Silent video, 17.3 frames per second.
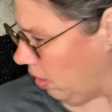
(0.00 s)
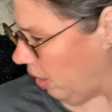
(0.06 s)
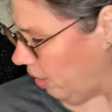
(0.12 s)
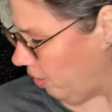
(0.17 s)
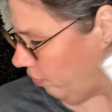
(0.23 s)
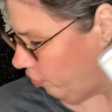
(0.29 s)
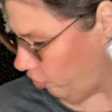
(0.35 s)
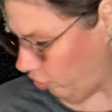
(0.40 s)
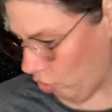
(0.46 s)
I
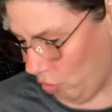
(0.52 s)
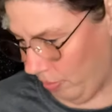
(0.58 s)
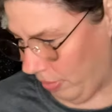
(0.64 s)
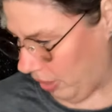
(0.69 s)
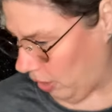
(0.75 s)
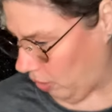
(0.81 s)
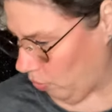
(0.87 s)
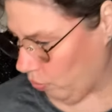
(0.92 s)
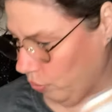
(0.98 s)
have so
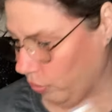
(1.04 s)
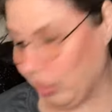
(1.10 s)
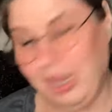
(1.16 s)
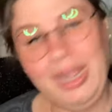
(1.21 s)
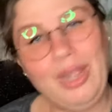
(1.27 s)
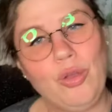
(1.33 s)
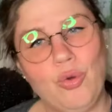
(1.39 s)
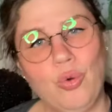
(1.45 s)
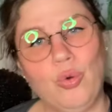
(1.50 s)
many
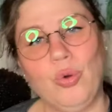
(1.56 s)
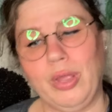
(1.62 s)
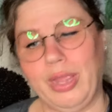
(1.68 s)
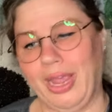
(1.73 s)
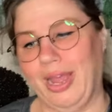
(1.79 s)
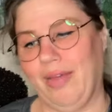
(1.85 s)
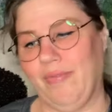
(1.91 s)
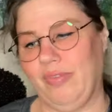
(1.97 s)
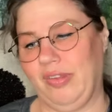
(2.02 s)
really cool
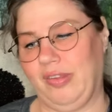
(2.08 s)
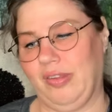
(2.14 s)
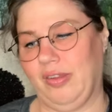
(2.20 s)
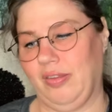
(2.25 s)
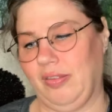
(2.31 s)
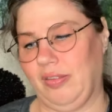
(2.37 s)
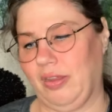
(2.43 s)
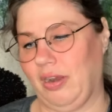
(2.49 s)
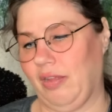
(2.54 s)

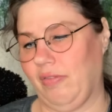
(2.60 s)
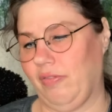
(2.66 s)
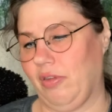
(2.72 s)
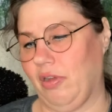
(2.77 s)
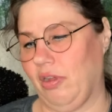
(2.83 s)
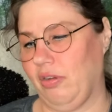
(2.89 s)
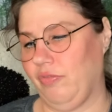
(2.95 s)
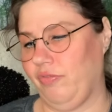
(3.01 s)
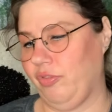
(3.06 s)
canvases that I've
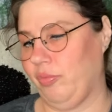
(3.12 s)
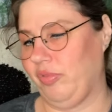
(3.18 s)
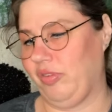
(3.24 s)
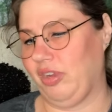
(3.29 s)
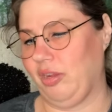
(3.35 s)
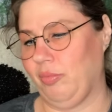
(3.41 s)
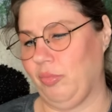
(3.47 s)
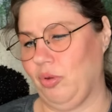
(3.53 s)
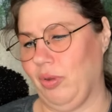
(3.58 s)
gotten from
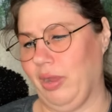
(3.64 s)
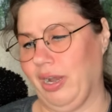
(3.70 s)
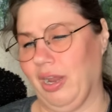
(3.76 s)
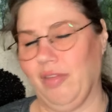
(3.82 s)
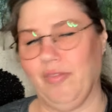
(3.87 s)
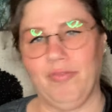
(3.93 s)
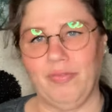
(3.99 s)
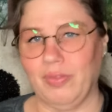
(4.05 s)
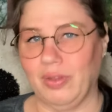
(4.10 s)
Temu, and
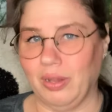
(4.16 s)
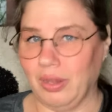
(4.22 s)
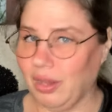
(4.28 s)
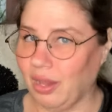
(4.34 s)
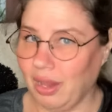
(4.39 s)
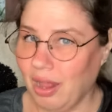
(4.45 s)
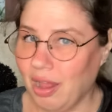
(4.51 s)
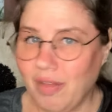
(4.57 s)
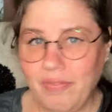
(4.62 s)
I've
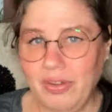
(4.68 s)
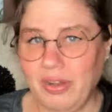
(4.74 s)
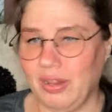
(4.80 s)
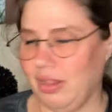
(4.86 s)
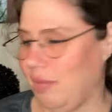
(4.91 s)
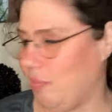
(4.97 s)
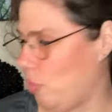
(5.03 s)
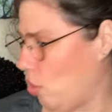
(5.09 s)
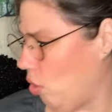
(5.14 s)
loved
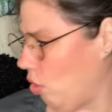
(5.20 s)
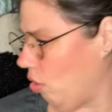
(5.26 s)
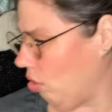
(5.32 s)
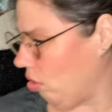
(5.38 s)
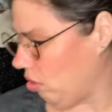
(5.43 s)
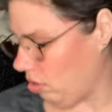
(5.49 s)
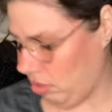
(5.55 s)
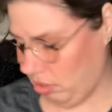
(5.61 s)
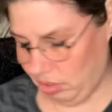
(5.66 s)
them
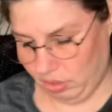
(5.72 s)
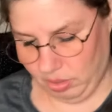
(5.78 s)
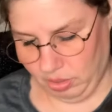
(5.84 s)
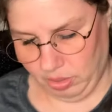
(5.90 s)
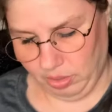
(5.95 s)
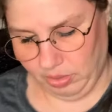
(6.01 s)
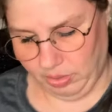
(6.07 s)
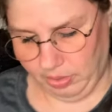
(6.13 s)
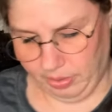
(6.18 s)
all.
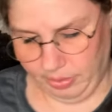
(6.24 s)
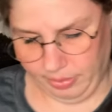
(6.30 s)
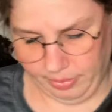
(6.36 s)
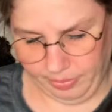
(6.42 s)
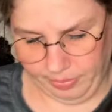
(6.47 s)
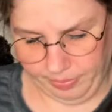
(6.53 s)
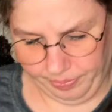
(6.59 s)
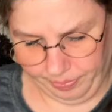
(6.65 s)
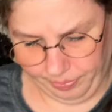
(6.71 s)

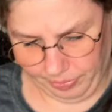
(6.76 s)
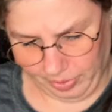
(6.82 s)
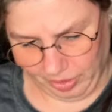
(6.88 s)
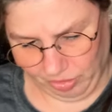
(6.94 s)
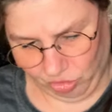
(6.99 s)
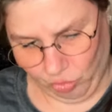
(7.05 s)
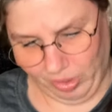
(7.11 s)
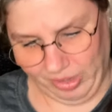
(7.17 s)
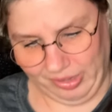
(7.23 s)

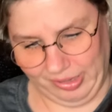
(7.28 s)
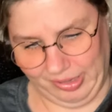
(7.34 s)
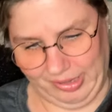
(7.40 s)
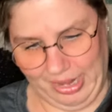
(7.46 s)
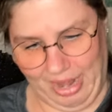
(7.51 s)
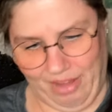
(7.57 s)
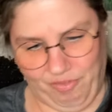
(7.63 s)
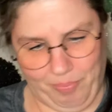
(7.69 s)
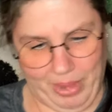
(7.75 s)
It's always a
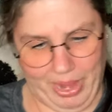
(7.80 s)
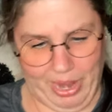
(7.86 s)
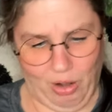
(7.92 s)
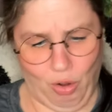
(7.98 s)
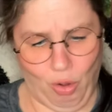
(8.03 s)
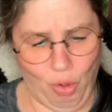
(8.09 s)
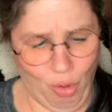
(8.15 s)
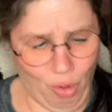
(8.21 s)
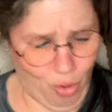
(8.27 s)
safe bet.
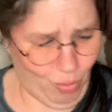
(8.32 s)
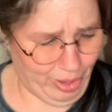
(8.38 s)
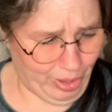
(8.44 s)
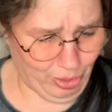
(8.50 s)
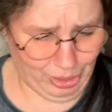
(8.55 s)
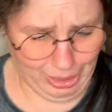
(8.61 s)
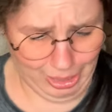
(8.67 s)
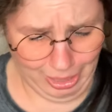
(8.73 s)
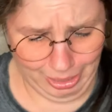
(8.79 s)
Oh, we
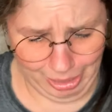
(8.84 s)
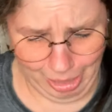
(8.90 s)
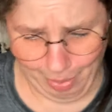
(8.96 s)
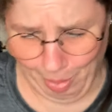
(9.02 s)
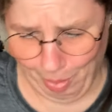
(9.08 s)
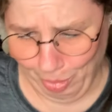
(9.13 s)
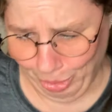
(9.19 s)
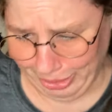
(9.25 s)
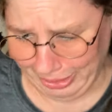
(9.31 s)
only got a
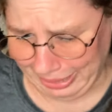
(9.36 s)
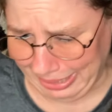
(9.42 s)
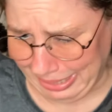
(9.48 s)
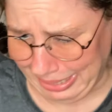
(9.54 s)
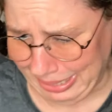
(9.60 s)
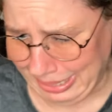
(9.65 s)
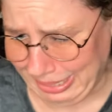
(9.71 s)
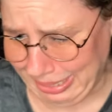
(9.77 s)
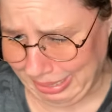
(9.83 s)
couple more
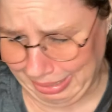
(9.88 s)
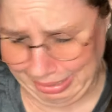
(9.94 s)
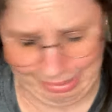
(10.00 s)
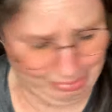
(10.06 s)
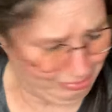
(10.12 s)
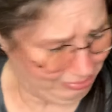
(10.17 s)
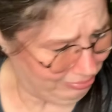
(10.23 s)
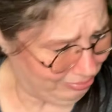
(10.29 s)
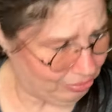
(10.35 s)

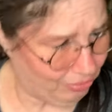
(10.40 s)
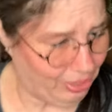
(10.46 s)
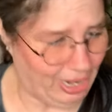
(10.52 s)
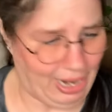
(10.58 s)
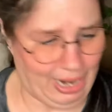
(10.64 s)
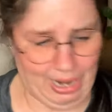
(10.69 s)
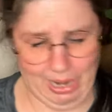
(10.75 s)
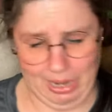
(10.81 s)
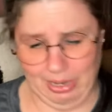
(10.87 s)
things.
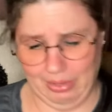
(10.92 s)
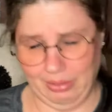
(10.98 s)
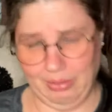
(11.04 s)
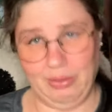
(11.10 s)
Okay.